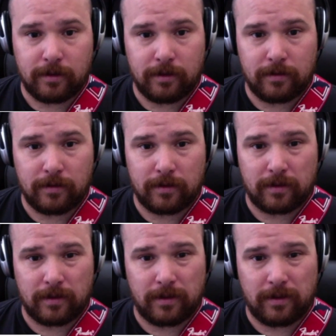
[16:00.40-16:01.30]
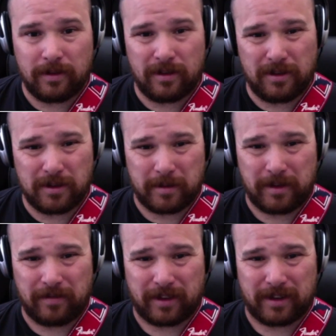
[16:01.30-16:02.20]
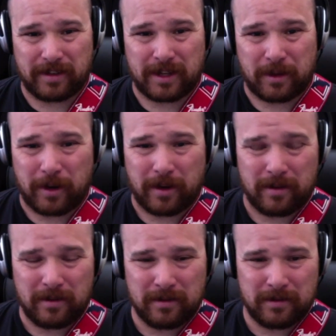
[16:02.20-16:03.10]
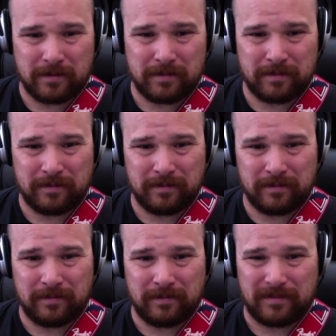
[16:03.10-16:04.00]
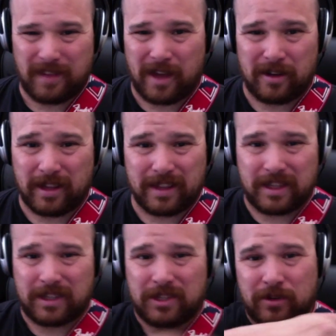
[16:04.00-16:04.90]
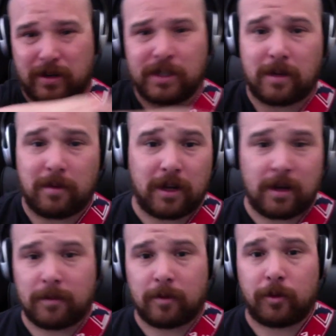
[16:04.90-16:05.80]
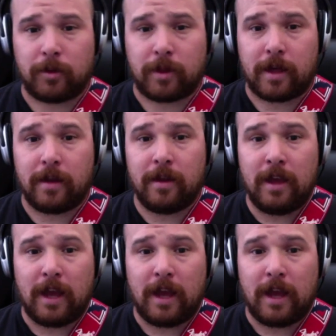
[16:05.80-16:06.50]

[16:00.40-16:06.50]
you can use your middle finger. It's kind of weird. I don't like that stretch. I'm uncomfortable with that.